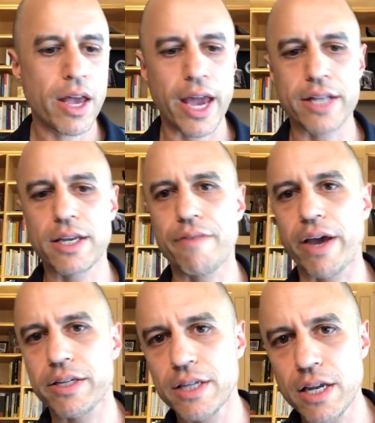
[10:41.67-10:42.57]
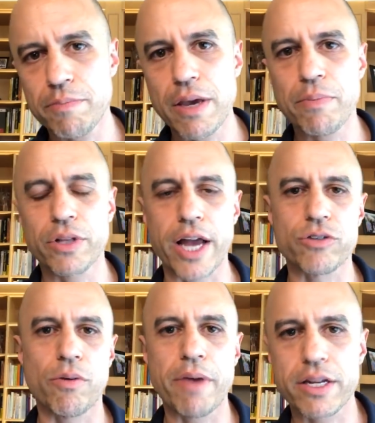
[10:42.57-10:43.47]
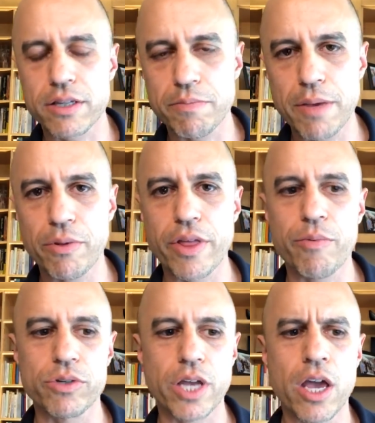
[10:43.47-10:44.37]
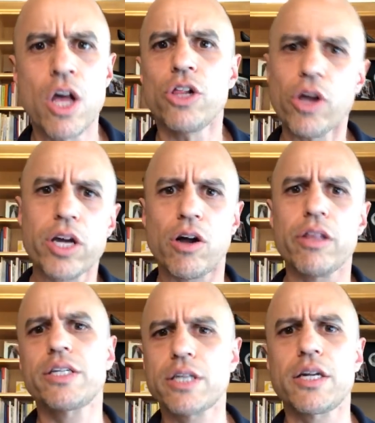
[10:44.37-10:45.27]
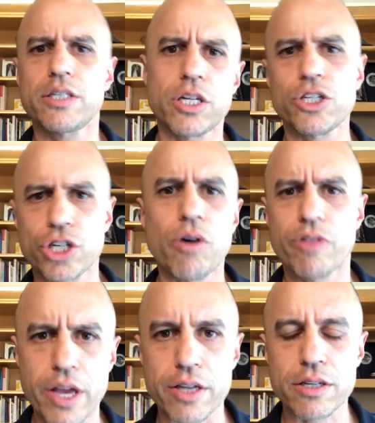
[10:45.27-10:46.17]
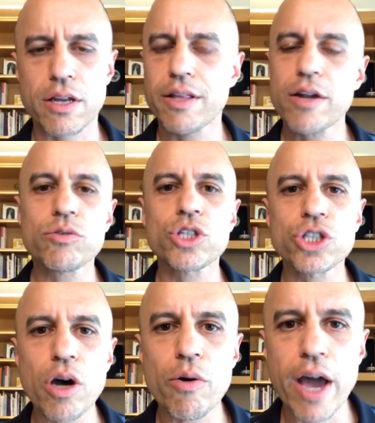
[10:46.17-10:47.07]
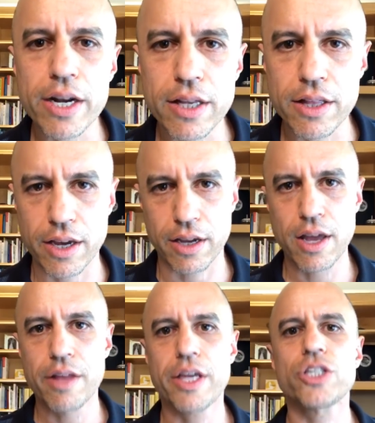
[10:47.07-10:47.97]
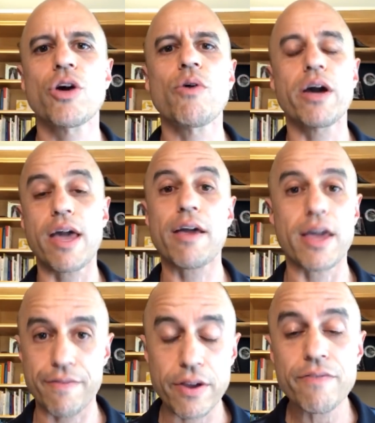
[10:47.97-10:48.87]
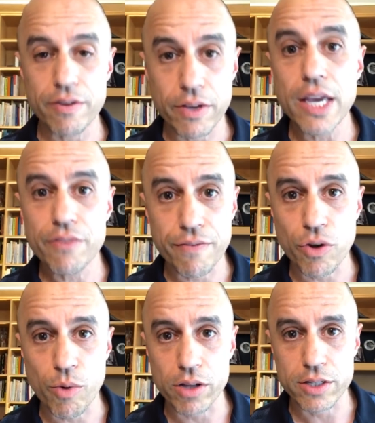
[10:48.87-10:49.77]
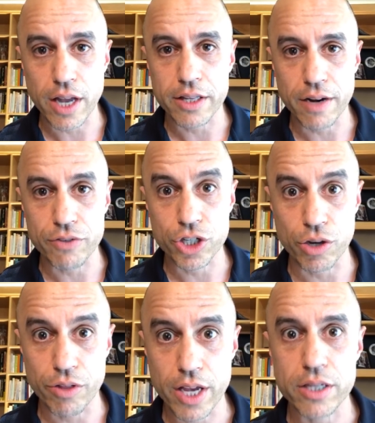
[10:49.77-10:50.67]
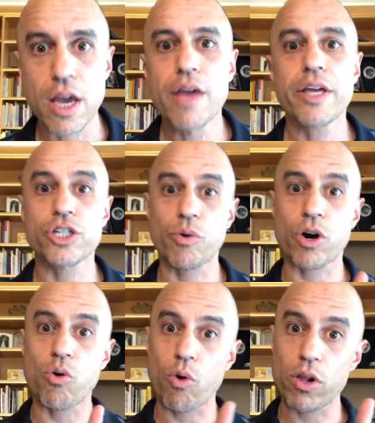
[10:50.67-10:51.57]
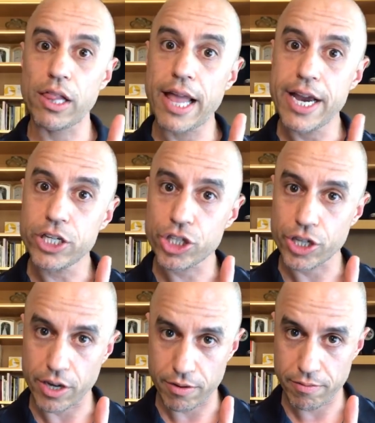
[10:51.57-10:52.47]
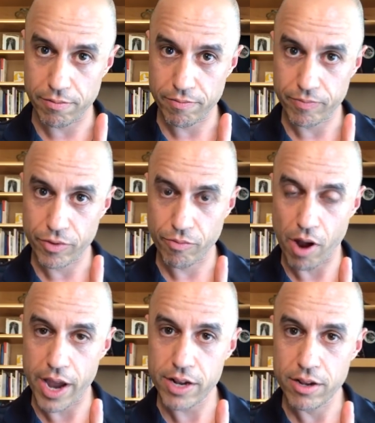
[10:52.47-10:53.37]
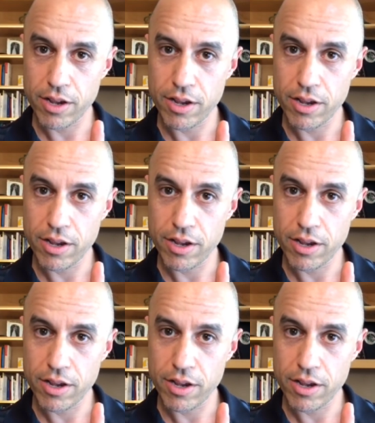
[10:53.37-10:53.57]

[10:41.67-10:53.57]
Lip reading: anti-vaccine people, natural medicine people, they will say, look at all these studies that show this. They don't show anything. They show, if even if they're well-designed enough to show this, they show a correlation, right?